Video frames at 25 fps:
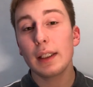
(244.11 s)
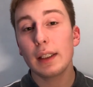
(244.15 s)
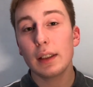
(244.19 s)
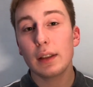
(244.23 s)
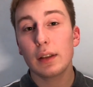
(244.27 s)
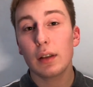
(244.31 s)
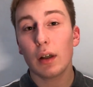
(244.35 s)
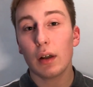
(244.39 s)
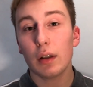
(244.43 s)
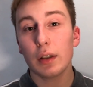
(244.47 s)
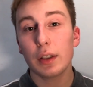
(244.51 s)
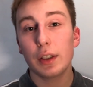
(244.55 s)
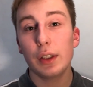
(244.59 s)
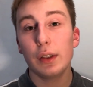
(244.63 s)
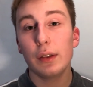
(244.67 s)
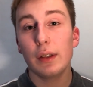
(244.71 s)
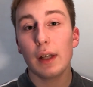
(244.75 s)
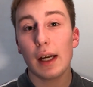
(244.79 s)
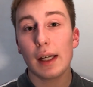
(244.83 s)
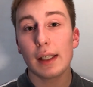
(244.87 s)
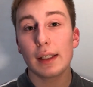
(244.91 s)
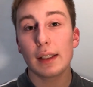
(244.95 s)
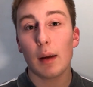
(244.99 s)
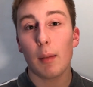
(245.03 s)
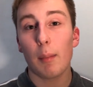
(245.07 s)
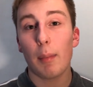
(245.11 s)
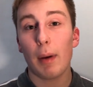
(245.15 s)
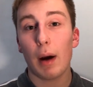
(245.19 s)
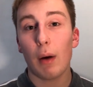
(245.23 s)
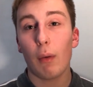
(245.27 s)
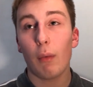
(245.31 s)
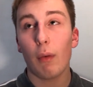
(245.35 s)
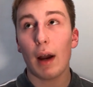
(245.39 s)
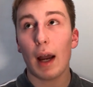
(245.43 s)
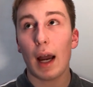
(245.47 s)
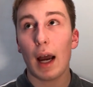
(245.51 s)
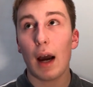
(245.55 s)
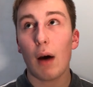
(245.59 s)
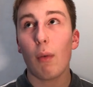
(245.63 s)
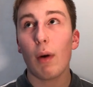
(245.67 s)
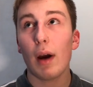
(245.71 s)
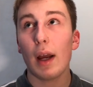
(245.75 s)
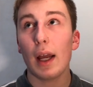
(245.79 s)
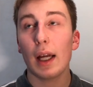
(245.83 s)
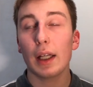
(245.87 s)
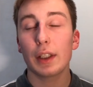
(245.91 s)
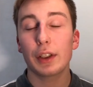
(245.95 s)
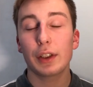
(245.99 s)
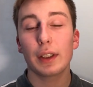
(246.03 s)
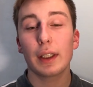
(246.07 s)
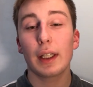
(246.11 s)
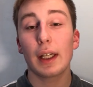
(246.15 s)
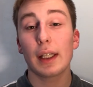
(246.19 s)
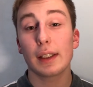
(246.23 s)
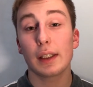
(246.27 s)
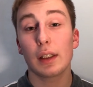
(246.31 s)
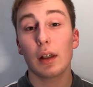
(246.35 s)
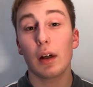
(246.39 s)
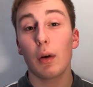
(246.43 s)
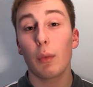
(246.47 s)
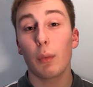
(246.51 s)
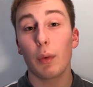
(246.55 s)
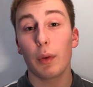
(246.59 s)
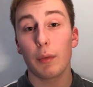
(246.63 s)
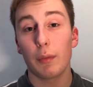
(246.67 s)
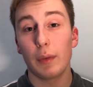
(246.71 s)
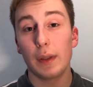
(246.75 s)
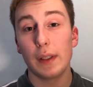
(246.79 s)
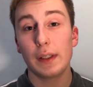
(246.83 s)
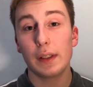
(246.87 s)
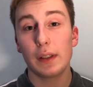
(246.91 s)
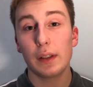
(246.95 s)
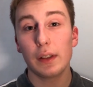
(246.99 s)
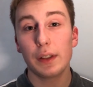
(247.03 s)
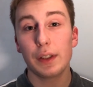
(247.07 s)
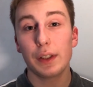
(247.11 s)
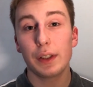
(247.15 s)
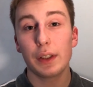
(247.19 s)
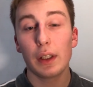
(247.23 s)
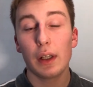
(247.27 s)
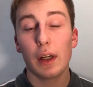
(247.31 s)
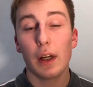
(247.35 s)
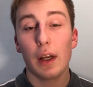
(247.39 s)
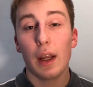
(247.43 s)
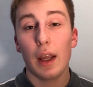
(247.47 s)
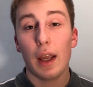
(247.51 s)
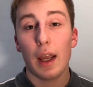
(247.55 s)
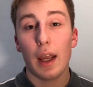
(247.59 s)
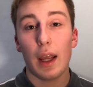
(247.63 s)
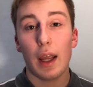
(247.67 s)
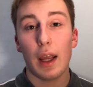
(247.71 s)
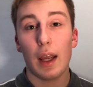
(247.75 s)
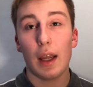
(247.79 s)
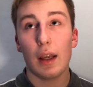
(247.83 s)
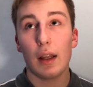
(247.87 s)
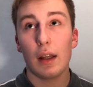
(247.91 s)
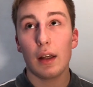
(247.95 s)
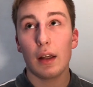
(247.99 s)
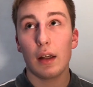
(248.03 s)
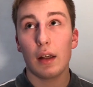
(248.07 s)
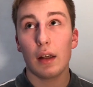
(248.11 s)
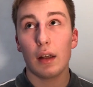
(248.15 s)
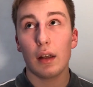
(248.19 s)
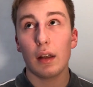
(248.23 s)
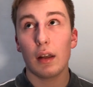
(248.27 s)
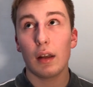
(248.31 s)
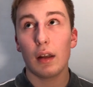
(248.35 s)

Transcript: to talk to you guys about how I actually got started with research and